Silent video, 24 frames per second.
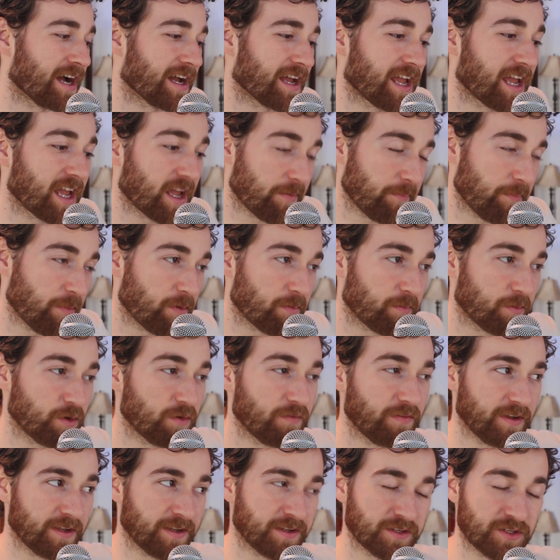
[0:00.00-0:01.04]
I am
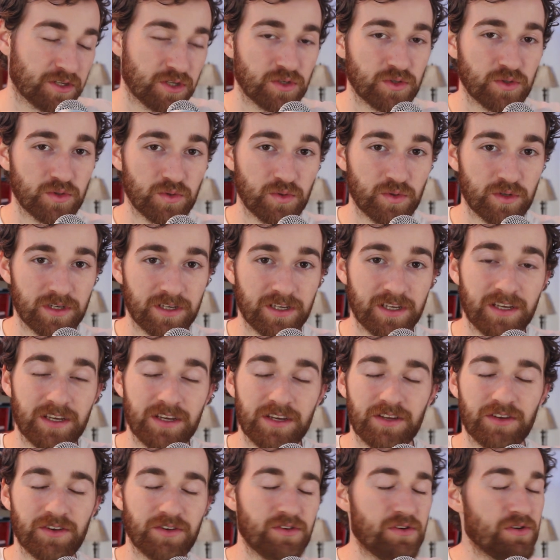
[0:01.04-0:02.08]
moving to
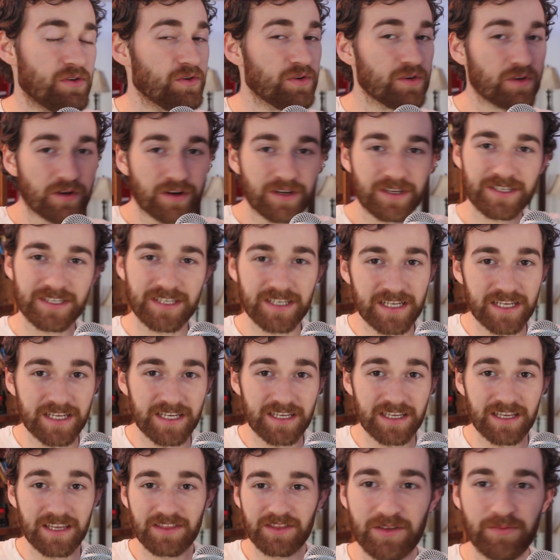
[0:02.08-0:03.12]
New York City,